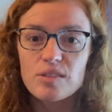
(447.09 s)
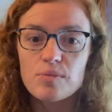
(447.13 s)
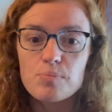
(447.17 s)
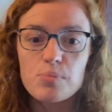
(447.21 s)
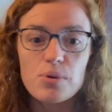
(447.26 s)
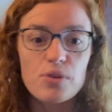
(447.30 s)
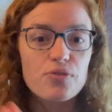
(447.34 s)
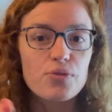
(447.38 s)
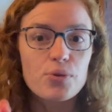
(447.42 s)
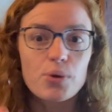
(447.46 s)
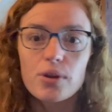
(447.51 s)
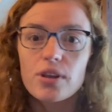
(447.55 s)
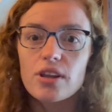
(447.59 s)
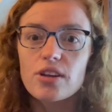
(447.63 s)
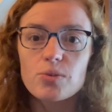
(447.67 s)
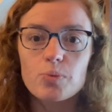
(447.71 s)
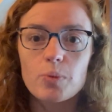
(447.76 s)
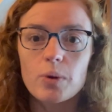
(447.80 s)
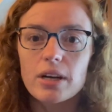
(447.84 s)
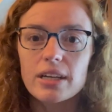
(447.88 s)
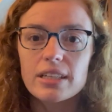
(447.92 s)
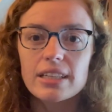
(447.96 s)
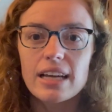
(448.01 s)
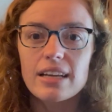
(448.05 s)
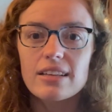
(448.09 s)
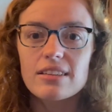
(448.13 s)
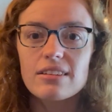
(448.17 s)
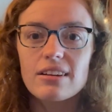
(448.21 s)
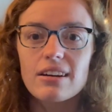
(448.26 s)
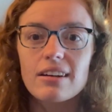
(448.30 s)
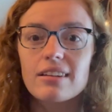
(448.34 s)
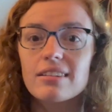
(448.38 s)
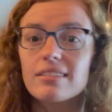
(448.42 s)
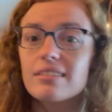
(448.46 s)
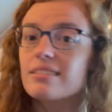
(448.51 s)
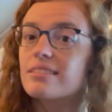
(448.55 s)
before those work day
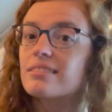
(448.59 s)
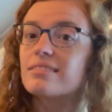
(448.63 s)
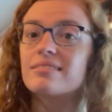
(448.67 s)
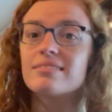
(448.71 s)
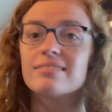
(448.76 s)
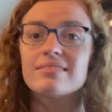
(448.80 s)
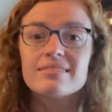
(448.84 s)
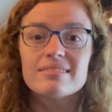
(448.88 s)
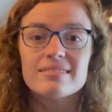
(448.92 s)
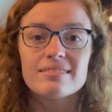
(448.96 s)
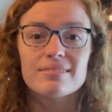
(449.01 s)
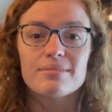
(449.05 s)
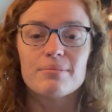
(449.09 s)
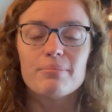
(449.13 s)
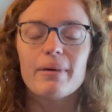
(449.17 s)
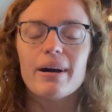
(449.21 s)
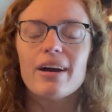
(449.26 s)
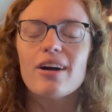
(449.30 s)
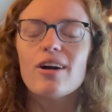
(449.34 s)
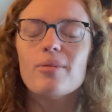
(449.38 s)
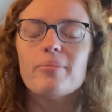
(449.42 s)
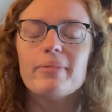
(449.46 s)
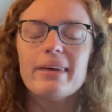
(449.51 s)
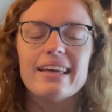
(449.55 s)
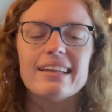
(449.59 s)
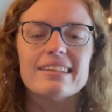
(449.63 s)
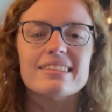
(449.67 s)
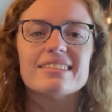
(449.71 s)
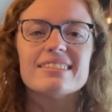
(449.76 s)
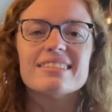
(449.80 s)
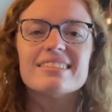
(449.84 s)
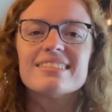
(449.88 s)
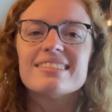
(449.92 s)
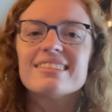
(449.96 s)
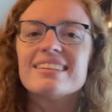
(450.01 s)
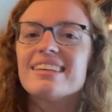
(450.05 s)
starts, by all means,